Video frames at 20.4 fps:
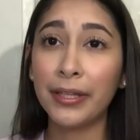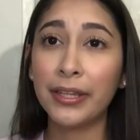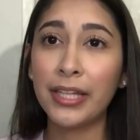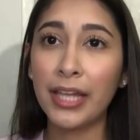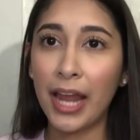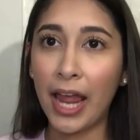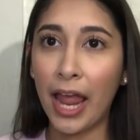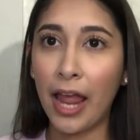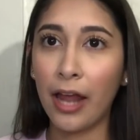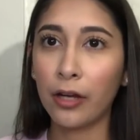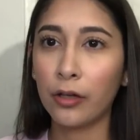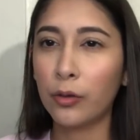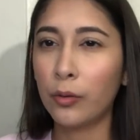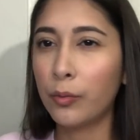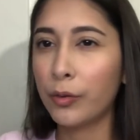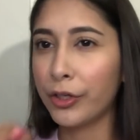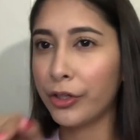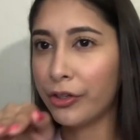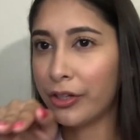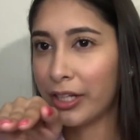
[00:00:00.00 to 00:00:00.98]
at the angle
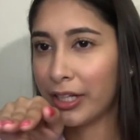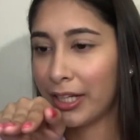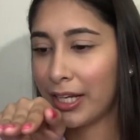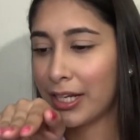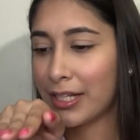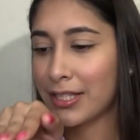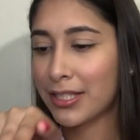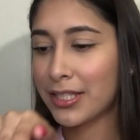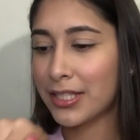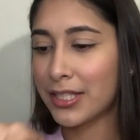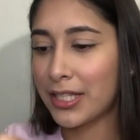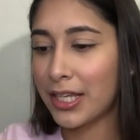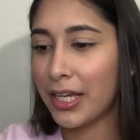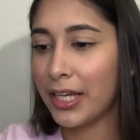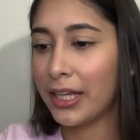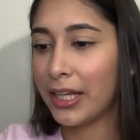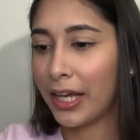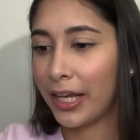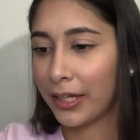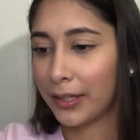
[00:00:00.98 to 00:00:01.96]
where you can like
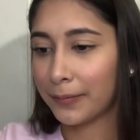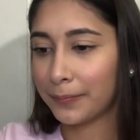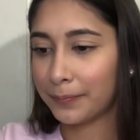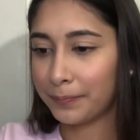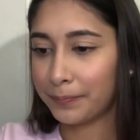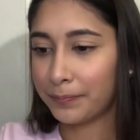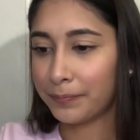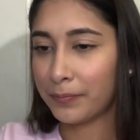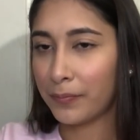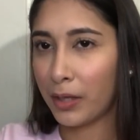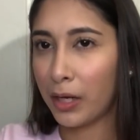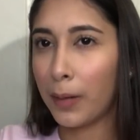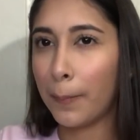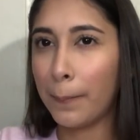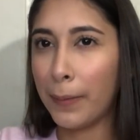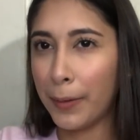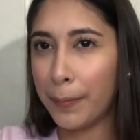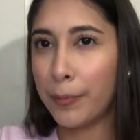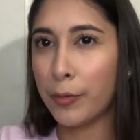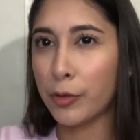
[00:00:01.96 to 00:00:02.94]
see like
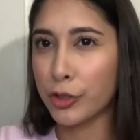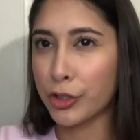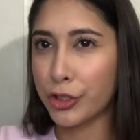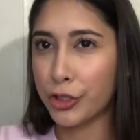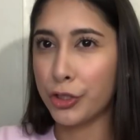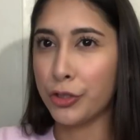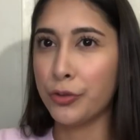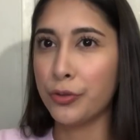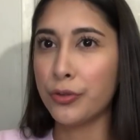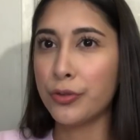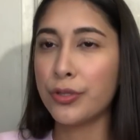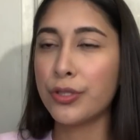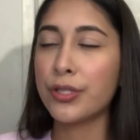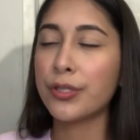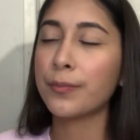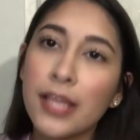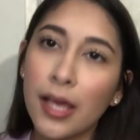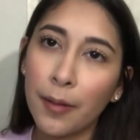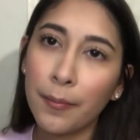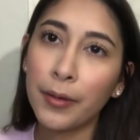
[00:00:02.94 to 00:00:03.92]
people's
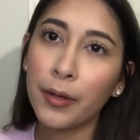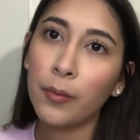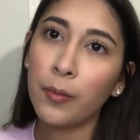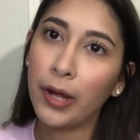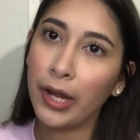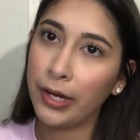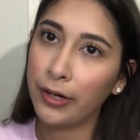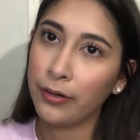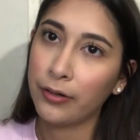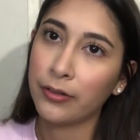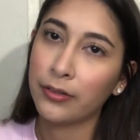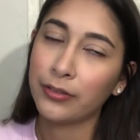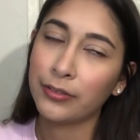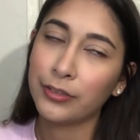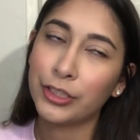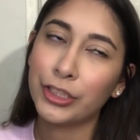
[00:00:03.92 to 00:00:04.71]
shoes. Tell me why, girl.